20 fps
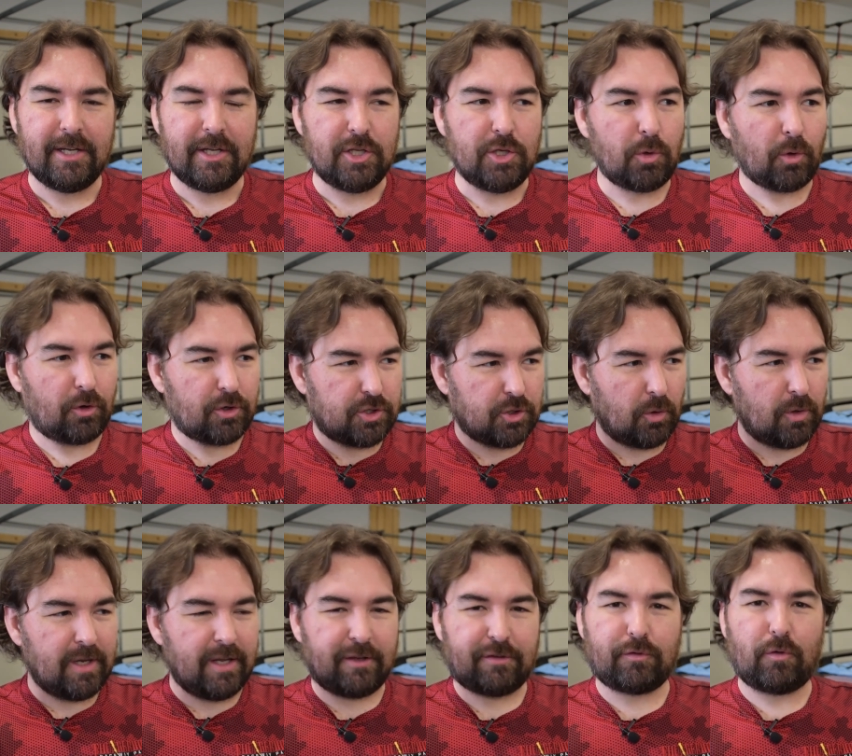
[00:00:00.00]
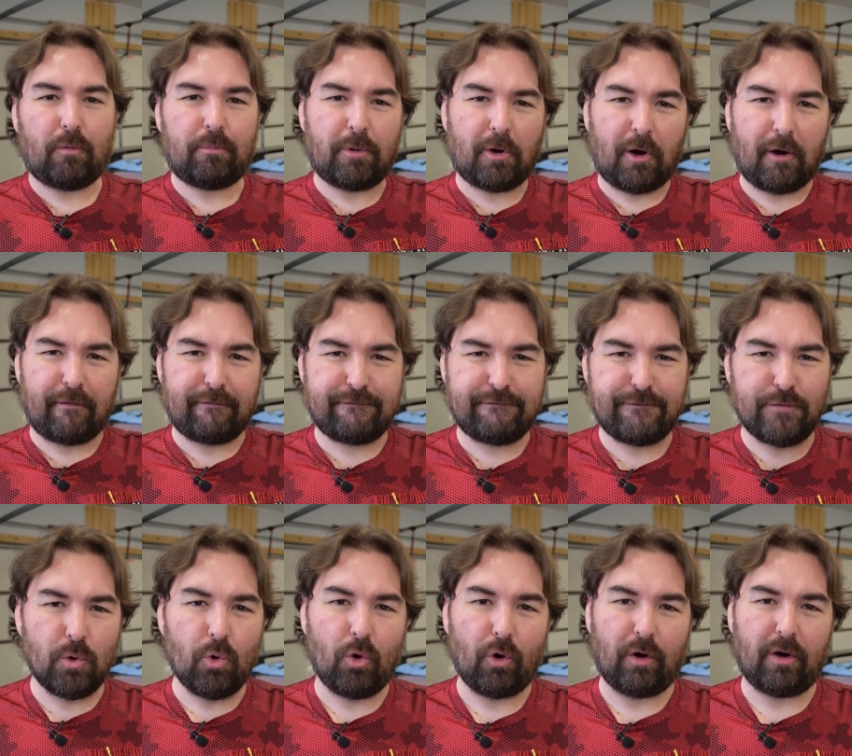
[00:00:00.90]
You are joining us for part
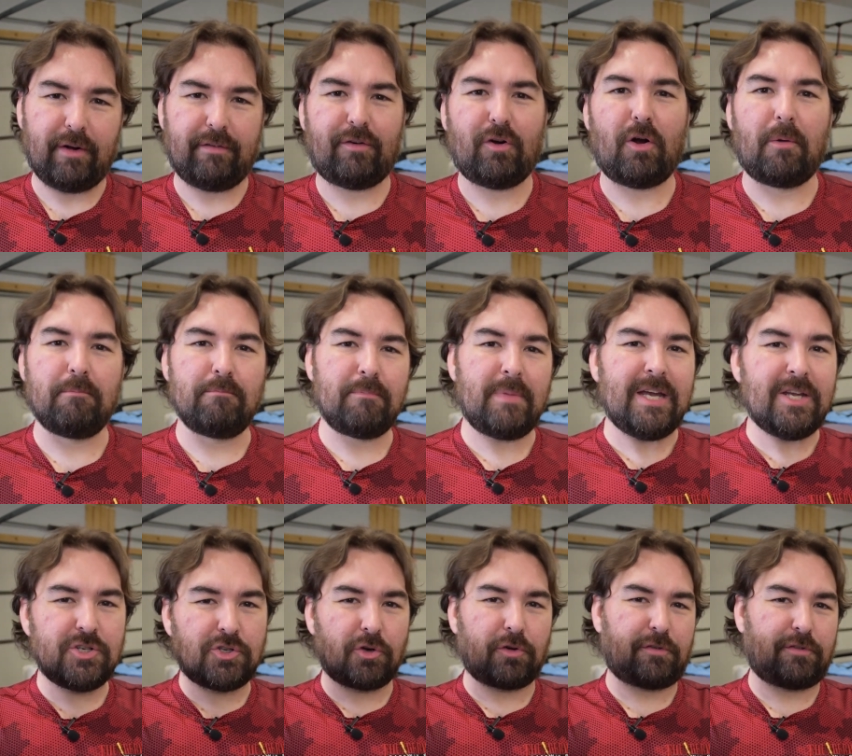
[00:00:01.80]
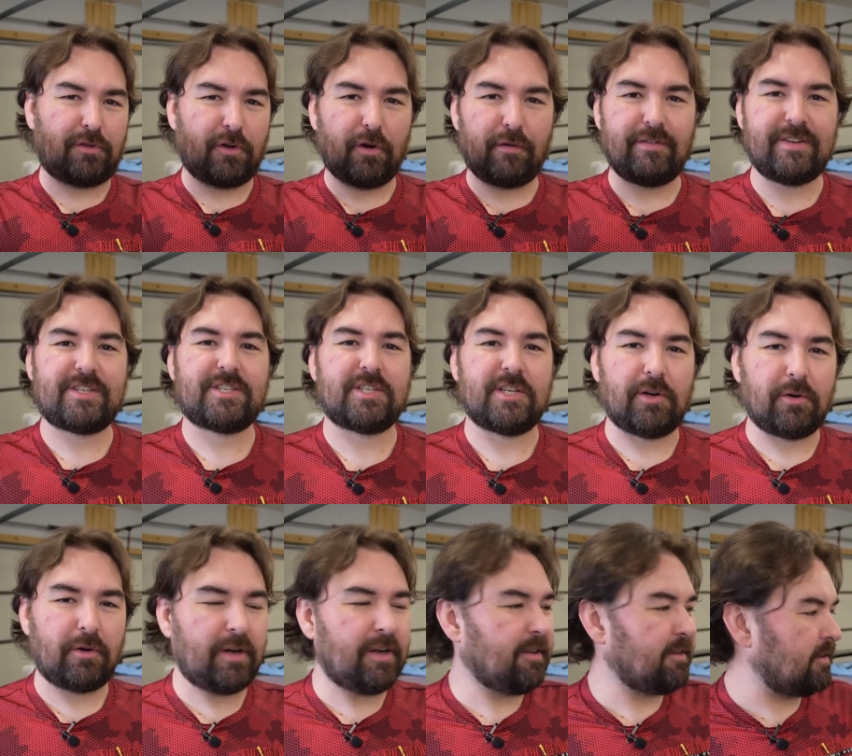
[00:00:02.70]
four of our major service
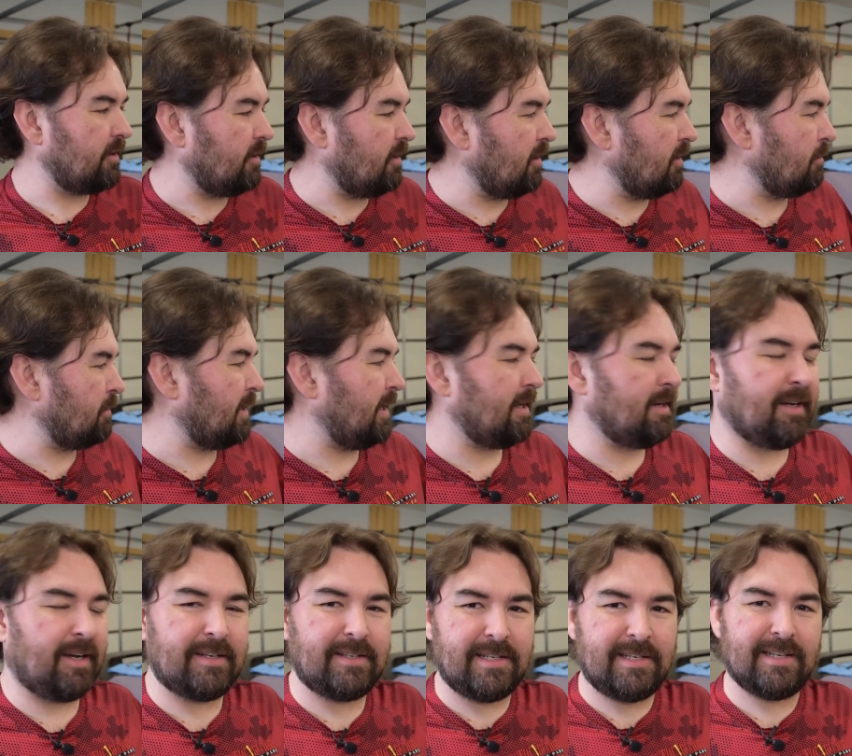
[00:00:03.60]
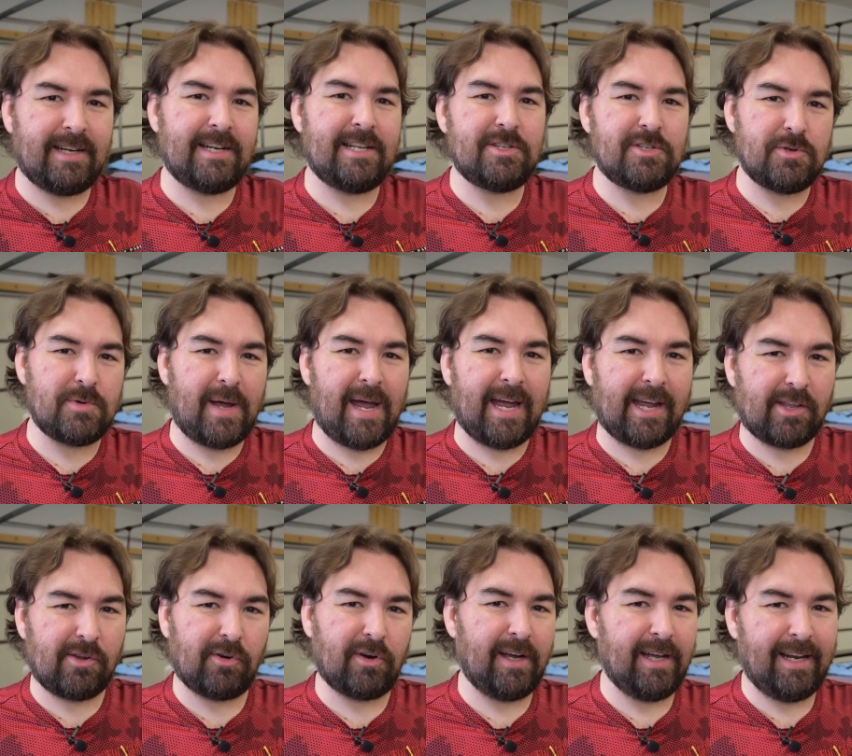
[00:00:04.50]
series on my 1992
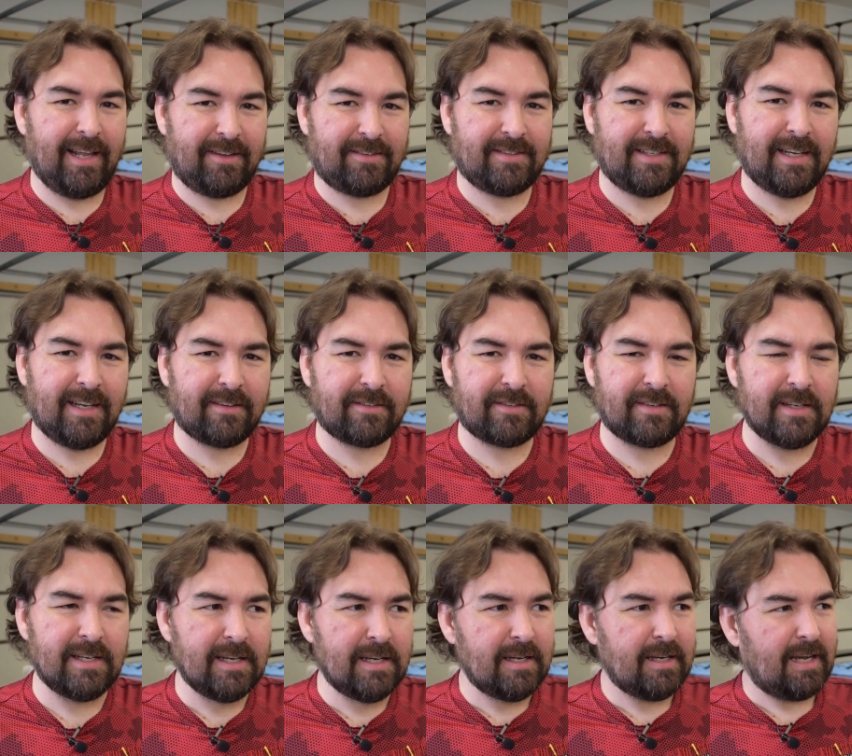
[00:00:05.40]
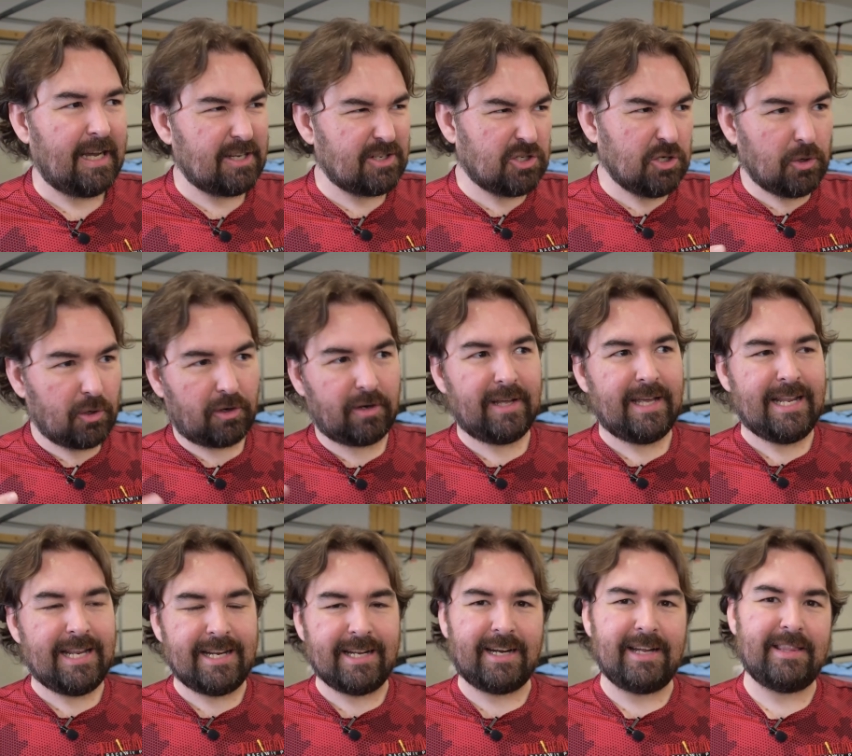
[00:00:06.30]
Acura NSX. At
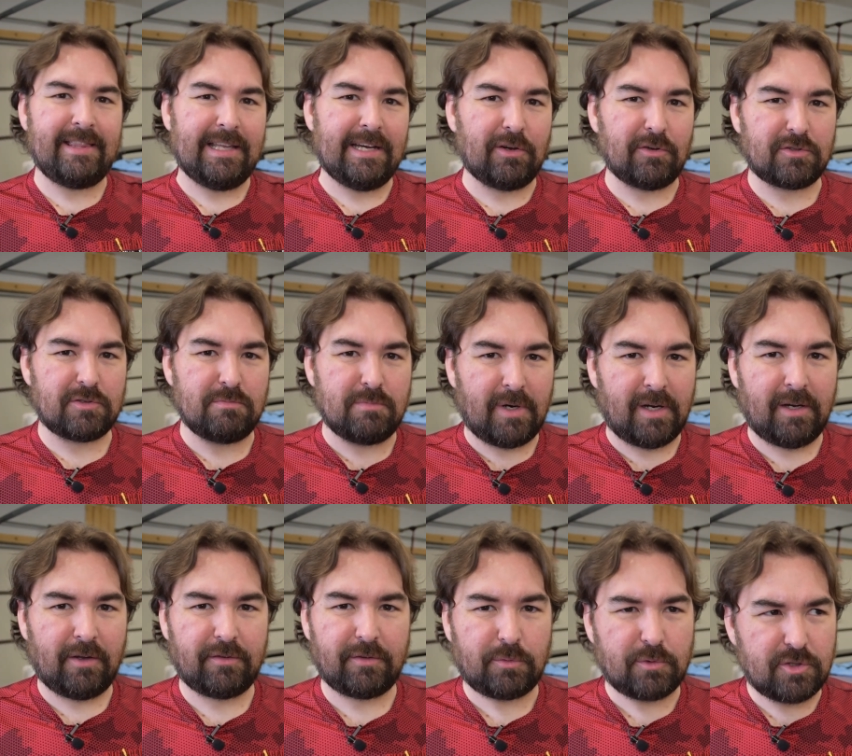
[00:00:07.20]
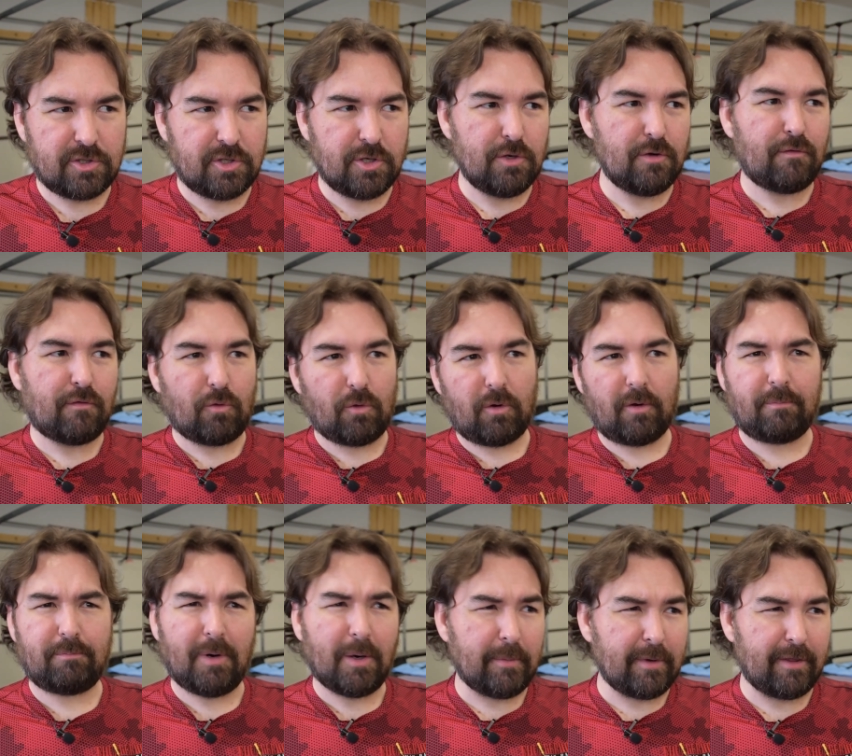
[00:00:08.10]
289,000 miles, it was due for
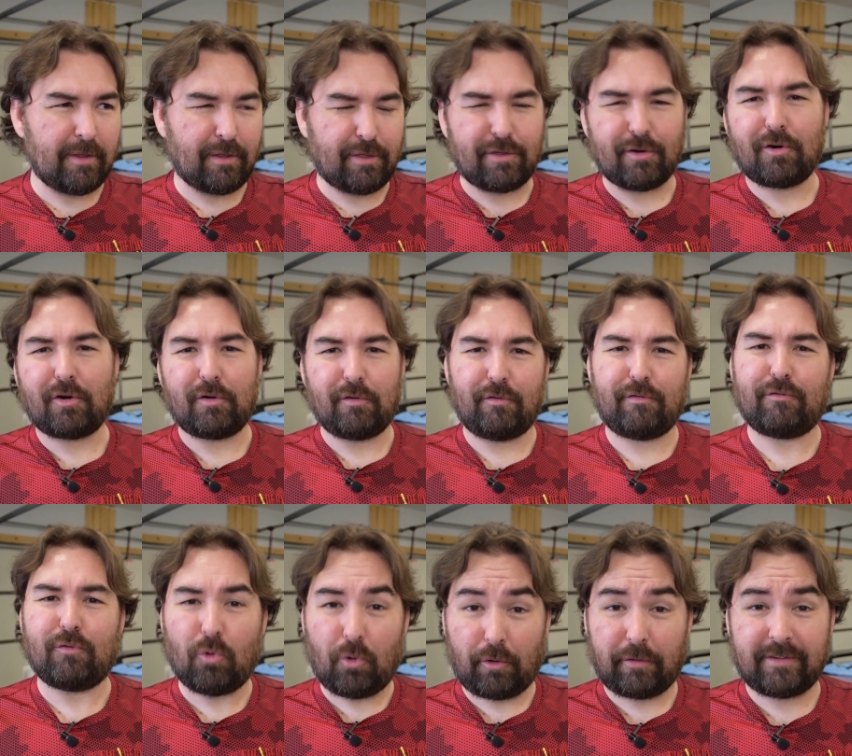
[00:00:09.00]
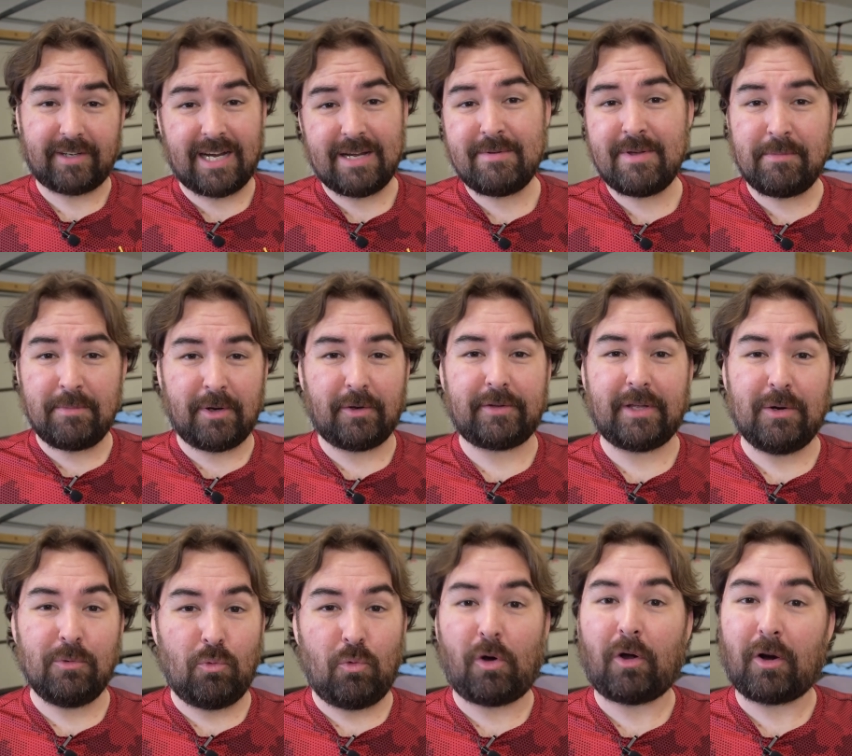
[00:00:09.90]
probably the third or fourth timing belt
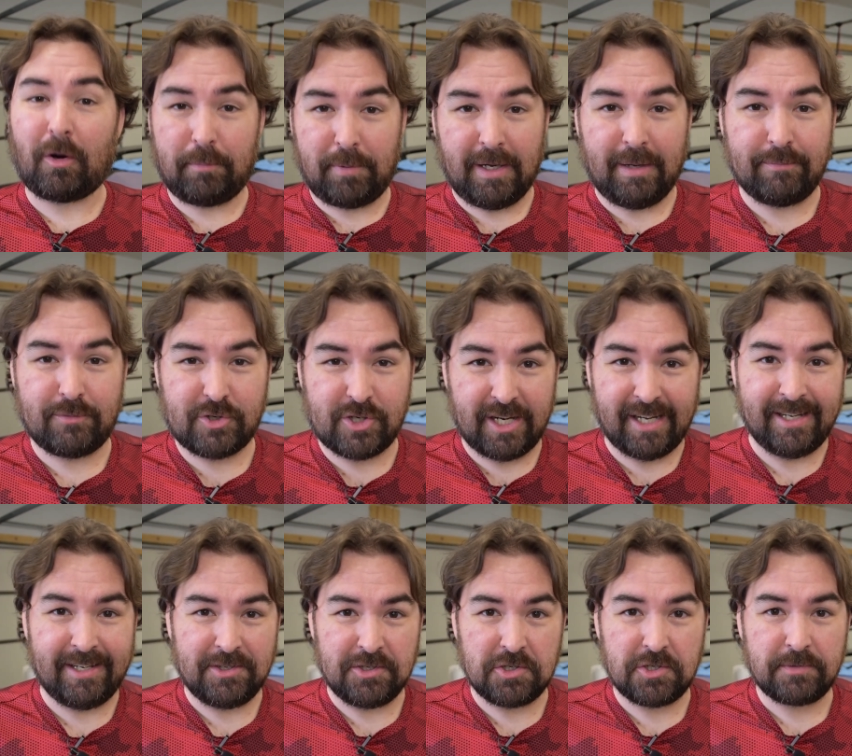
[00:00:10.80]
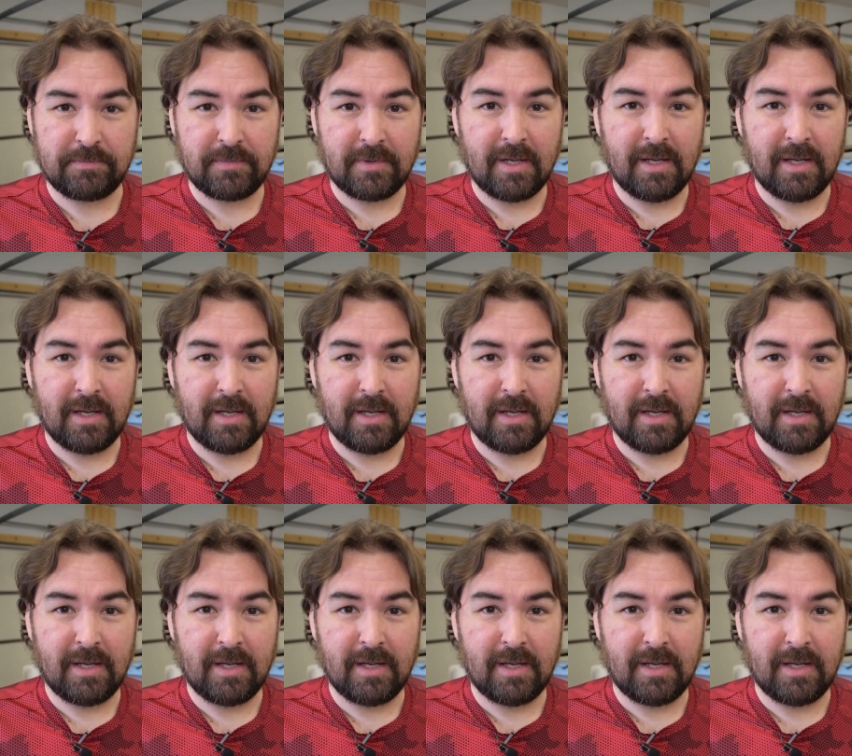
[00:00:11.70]
and water pump change.